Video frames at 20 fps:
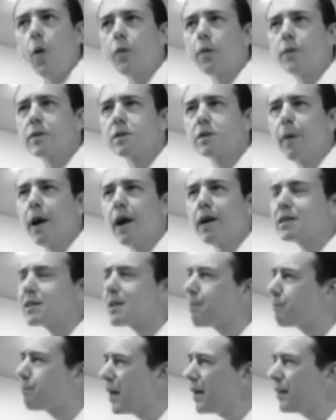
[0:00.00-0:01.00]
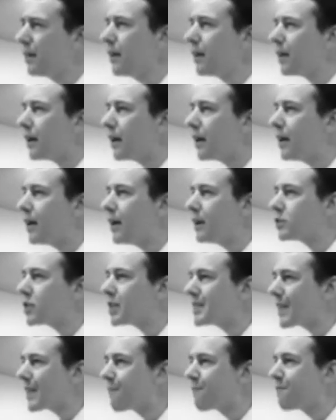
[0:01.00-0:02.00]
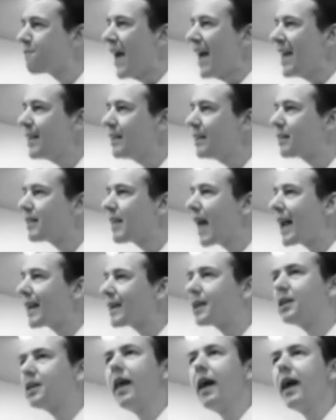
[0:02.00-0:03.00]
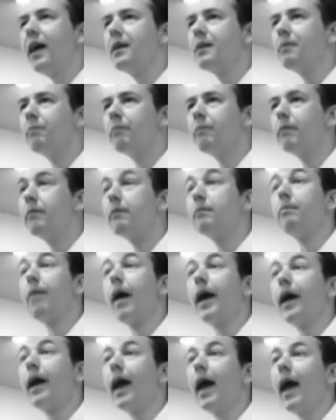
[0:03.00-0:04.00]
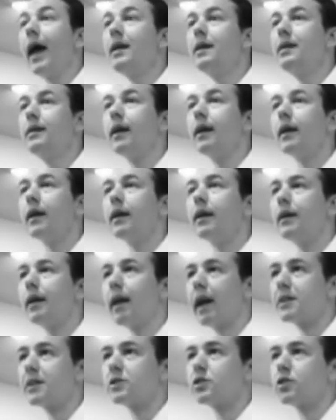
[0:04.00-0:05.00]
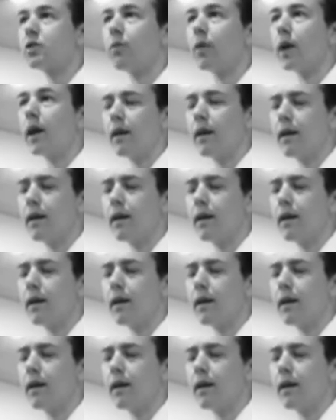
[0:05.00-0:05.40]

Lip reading: responsibility to defend that claim by ending history?